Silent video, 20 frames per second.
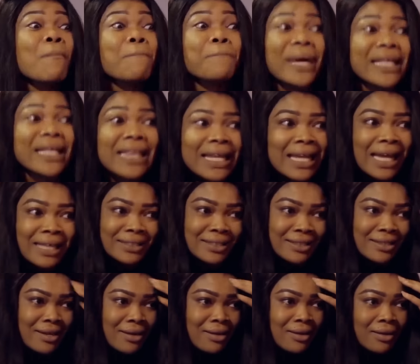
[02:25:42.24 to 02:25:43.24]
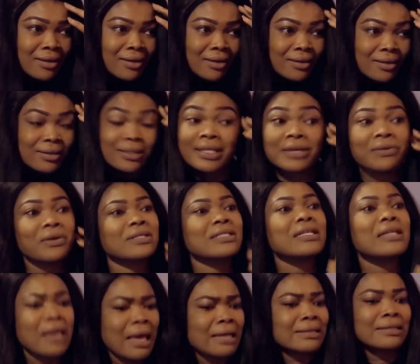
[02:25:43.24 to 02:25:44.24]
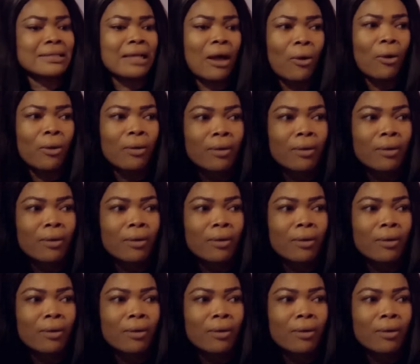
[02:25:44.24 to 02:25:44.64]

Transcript: better than Jide. Seriously, okay. Yes now.